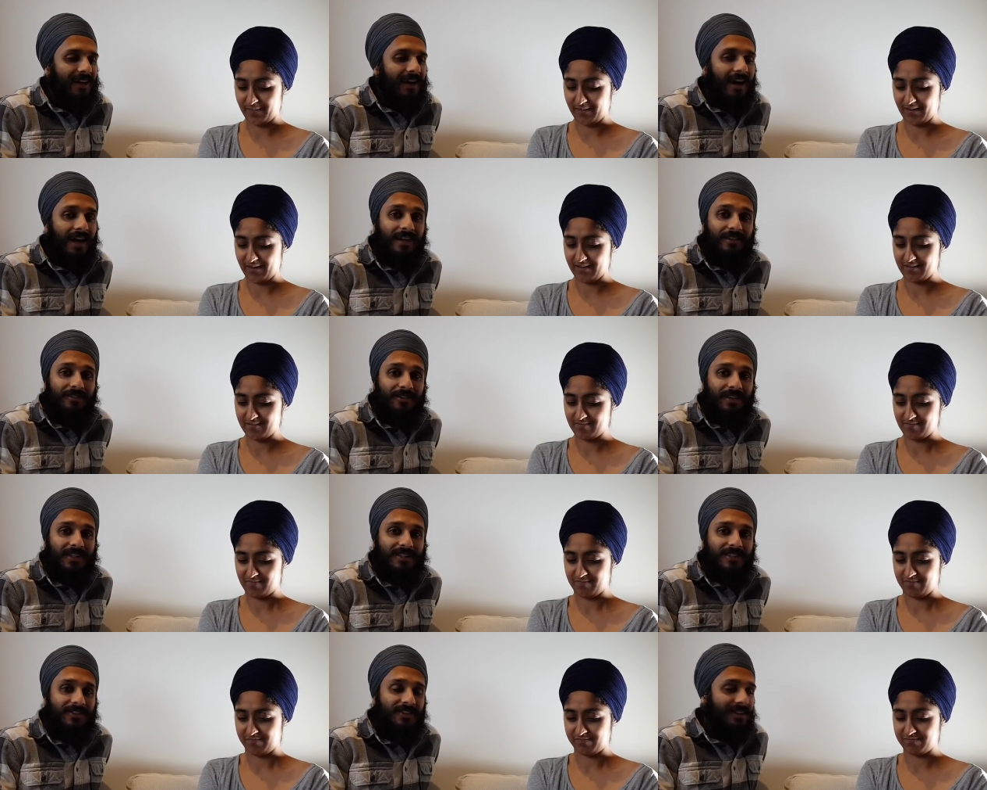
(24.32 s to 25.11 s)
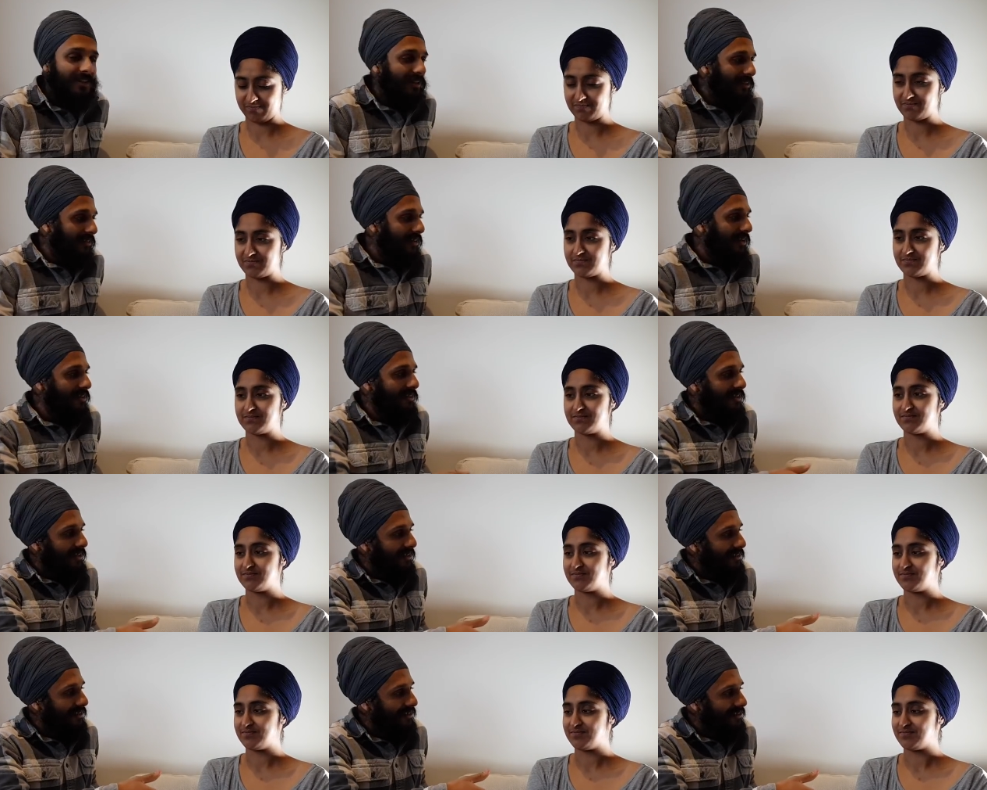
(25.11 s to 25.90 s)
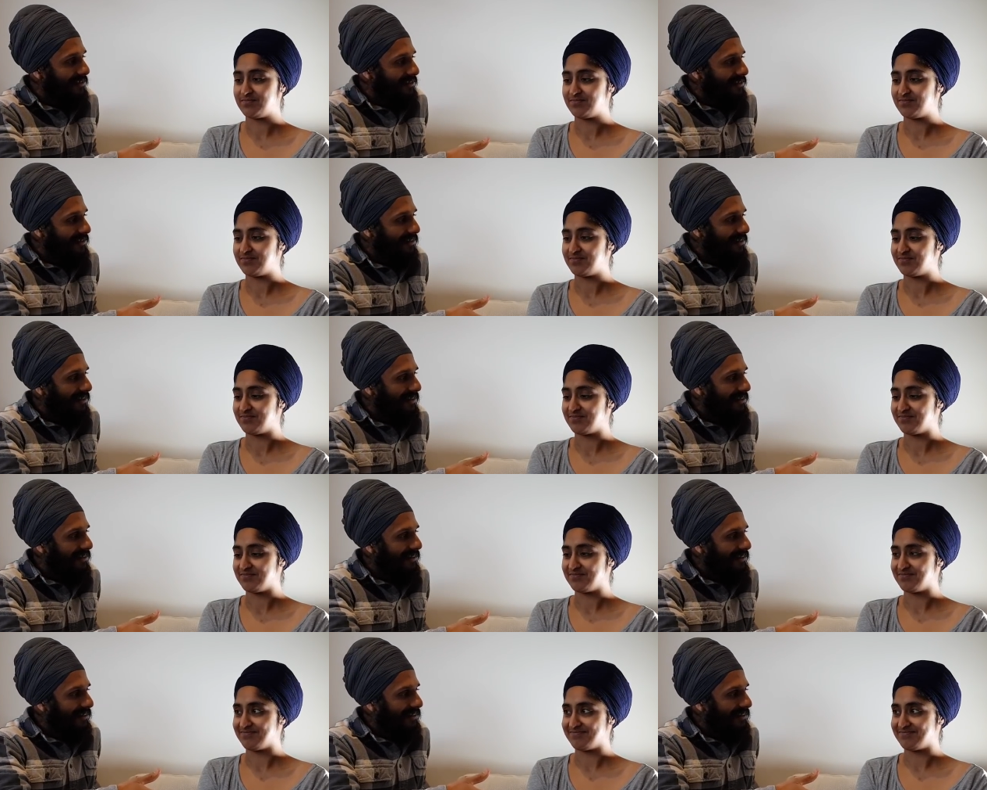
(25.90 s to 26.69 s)
Speaker 1: anniversary. Congratulations.
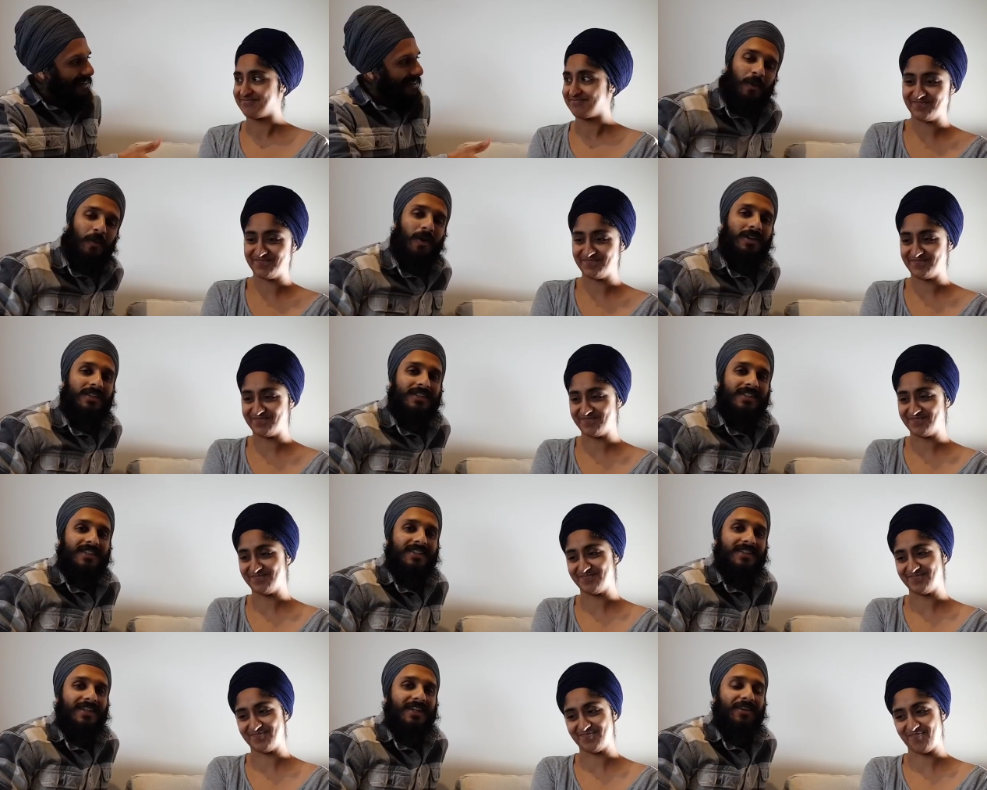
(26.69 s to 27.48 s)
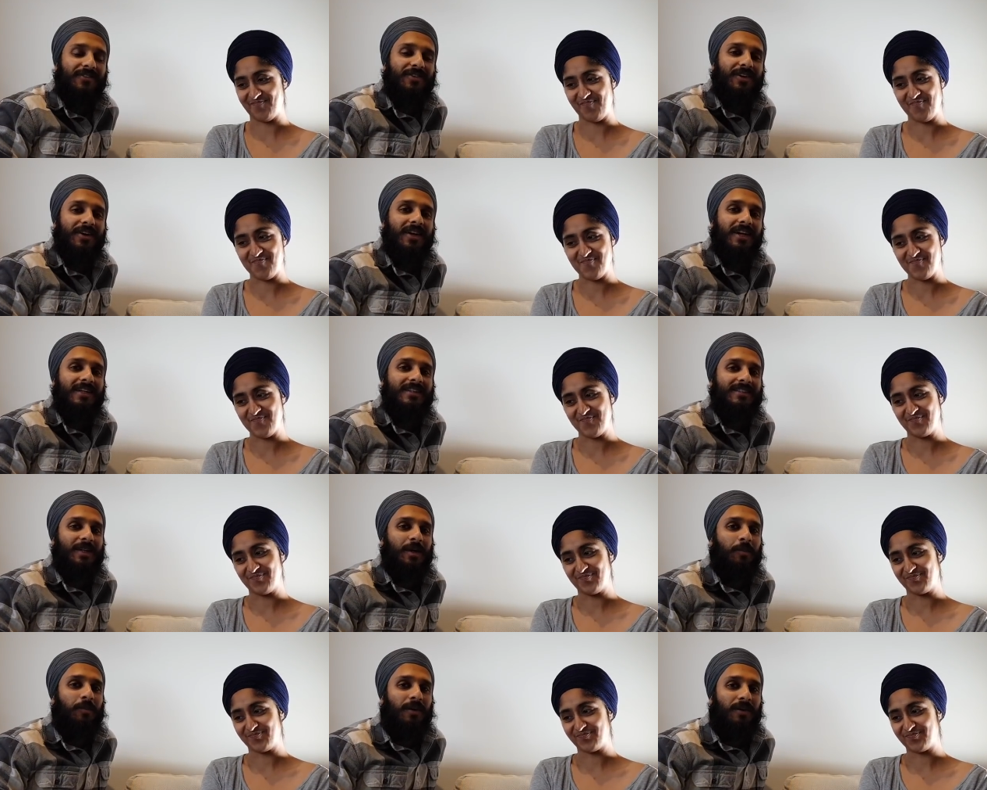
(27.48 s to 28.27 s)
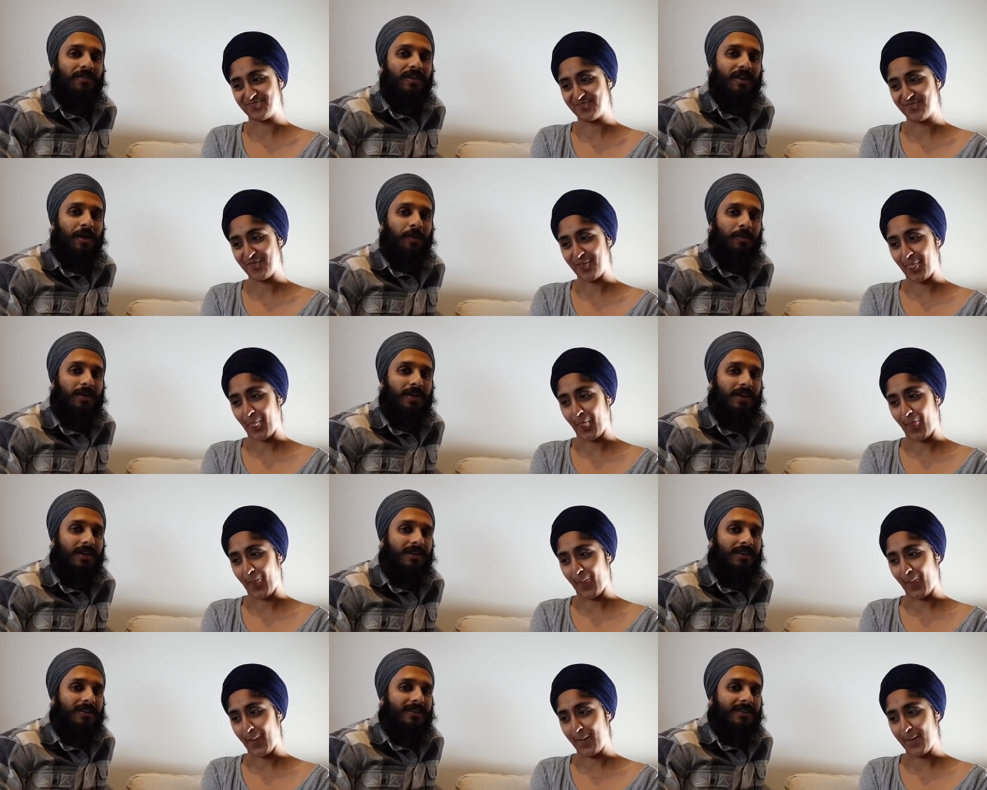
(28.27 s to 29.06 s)
We wanted to give you guys a bit of an
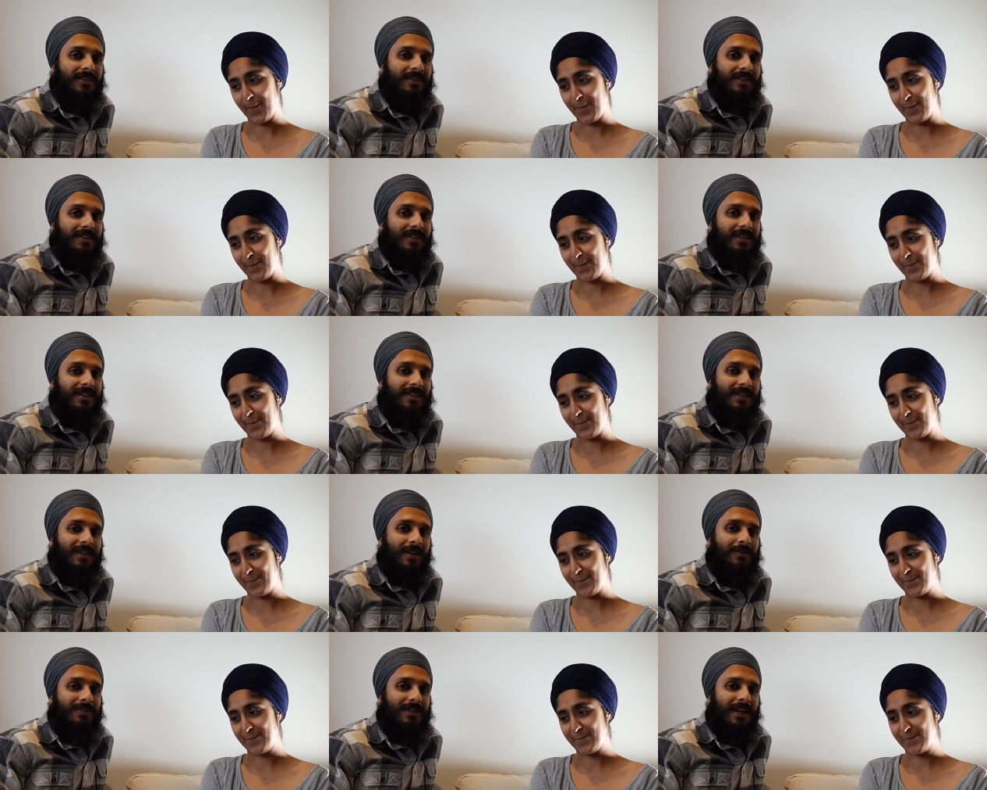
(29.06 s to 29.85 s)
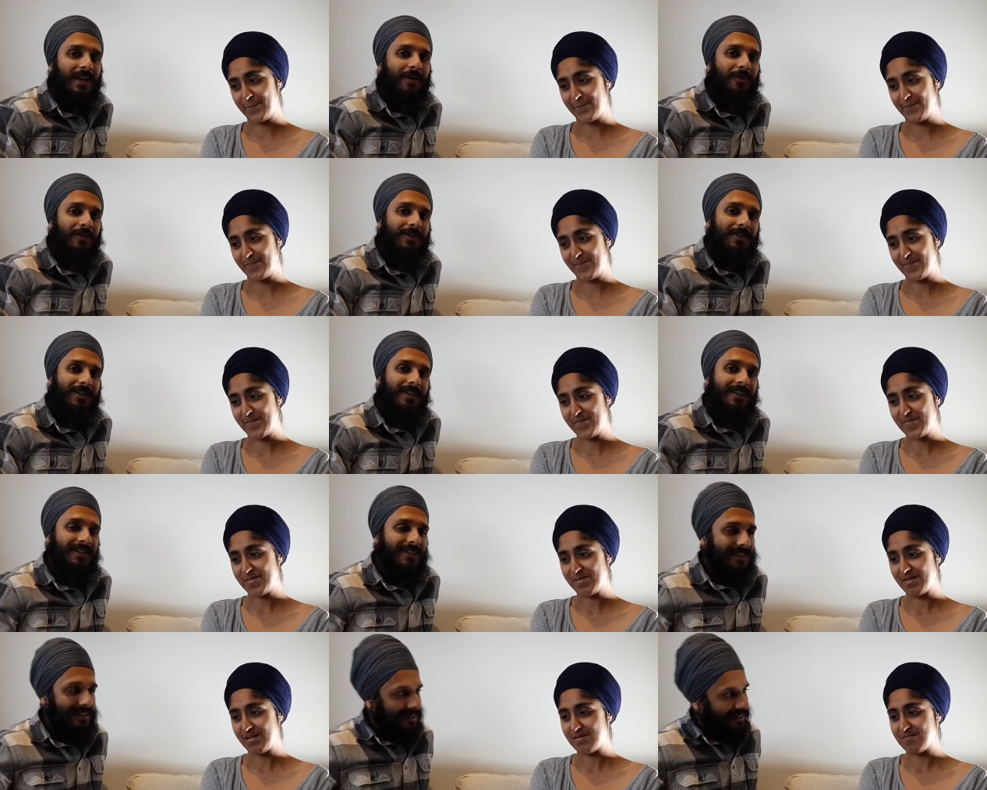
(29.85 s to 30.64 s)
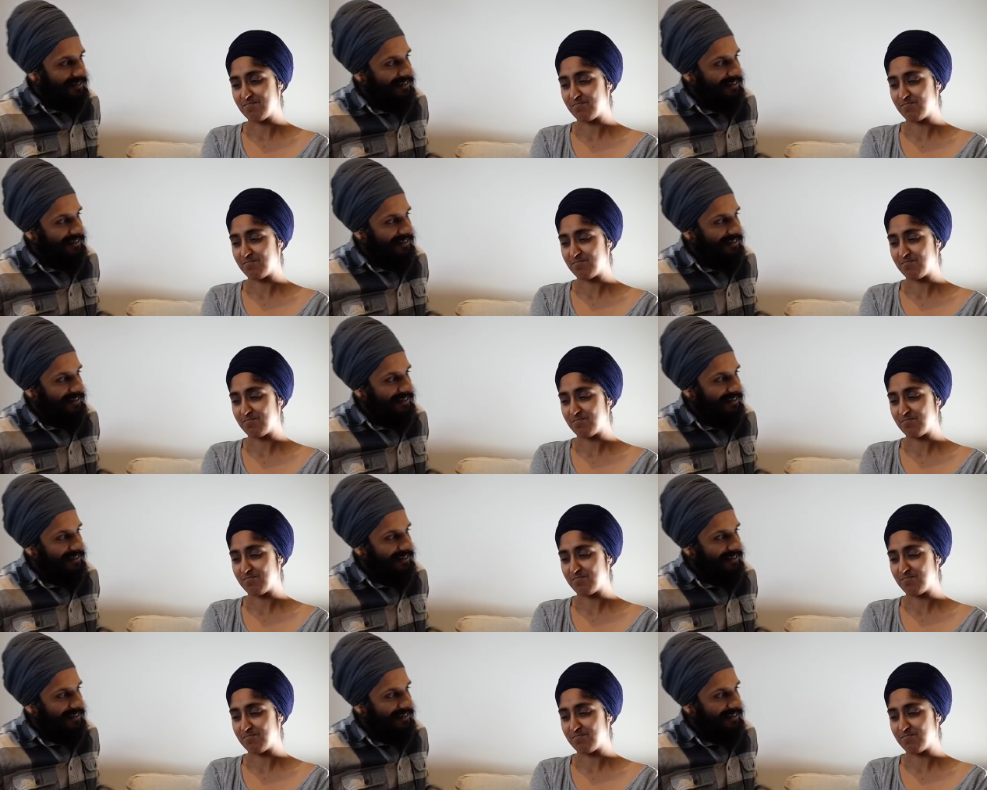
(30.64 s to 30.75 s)
update in terms of how we're doing.